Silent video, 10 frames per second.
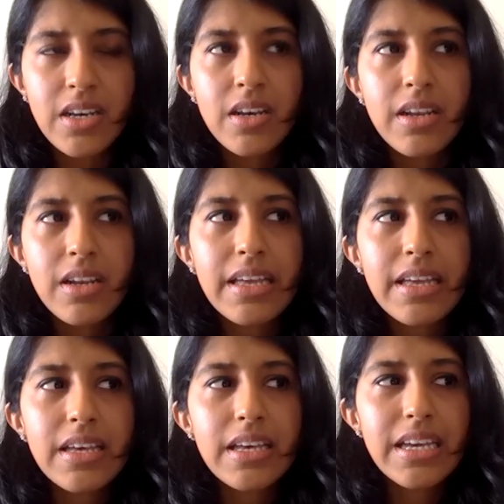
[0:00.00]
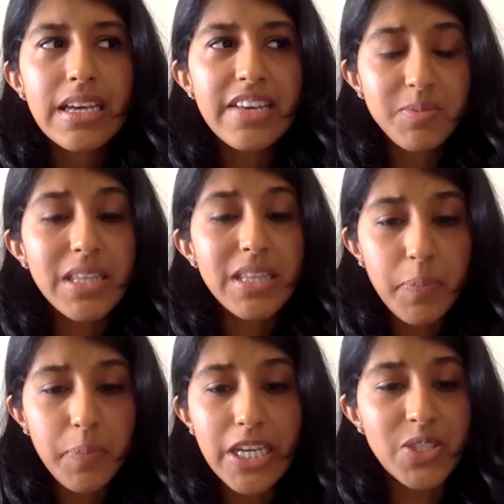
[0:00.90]
like it gives me that
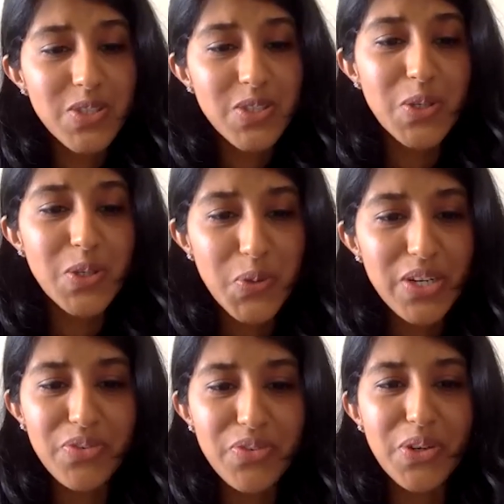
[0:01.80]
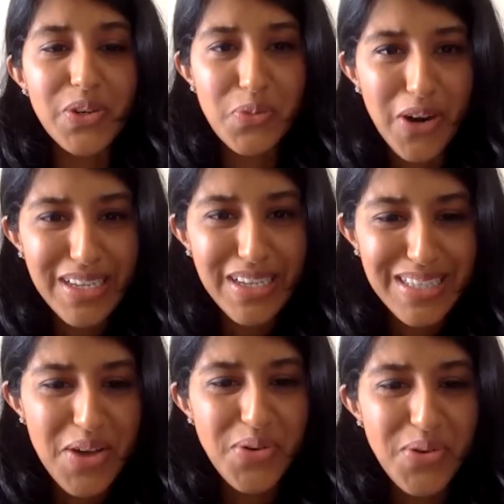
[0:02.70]
patience to do it for the new products that
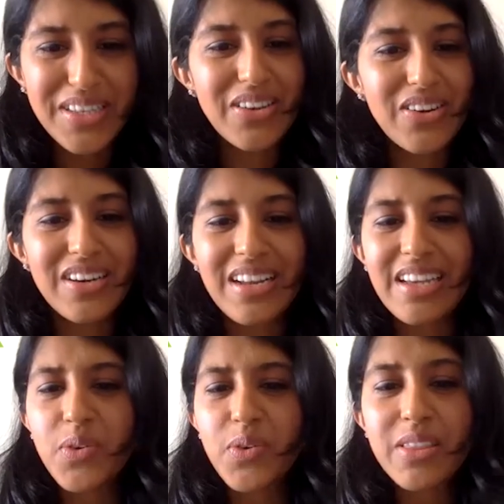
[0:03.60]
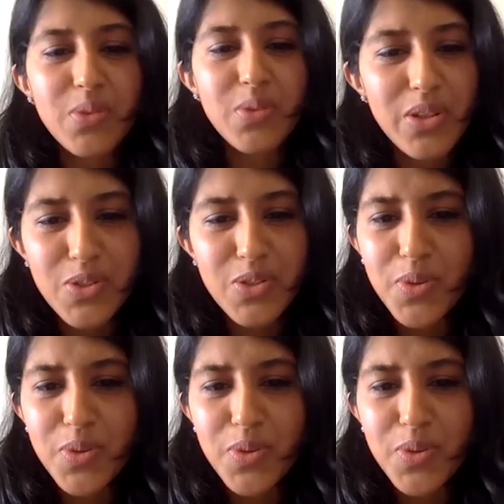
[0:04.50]
I'm working on, like going through all those